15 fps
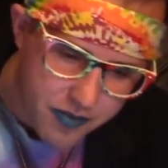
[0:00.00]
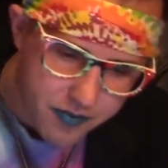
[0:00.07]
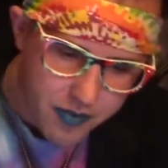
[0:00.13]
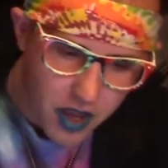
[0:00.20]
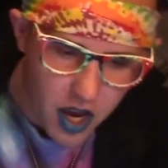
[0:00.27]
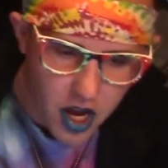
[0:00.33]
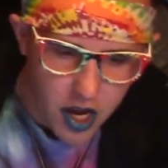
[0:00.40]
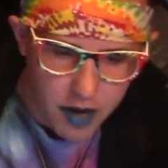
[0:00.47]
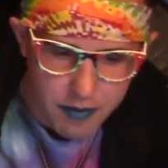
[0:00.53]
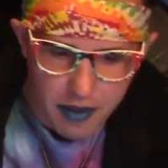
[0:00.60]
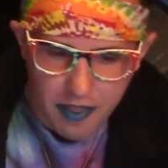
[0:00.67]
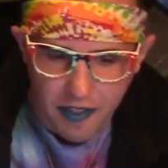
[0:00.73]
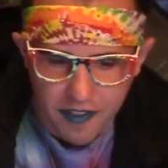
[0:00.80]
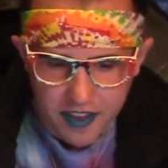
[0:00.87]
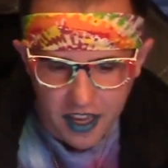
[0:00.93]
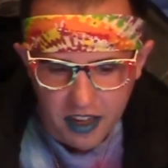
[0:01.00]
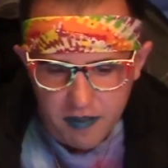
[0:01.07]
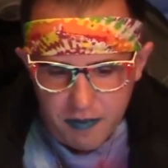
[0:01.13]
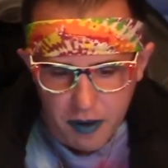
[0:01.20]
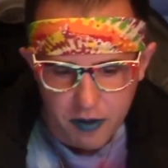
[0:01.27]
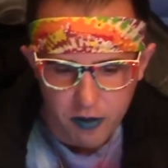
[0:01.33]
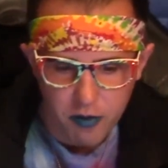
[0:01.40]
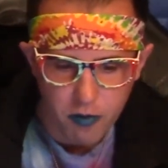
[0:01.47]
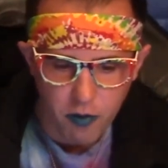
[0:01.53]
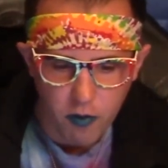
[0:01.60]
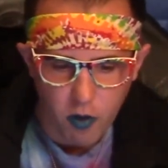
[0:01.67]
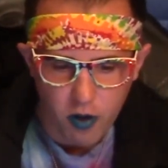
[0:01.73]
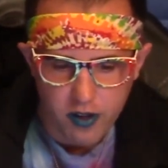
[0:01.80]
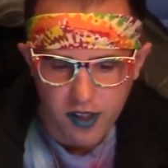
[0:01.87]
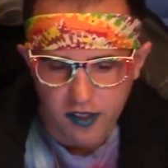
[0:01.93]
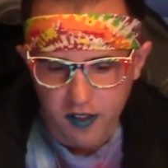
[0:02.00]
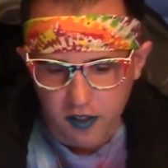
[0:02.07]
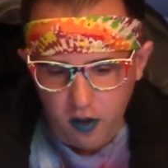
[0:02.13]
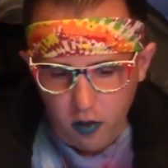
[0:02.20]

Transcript: And then the guest bedroom, of course, has its own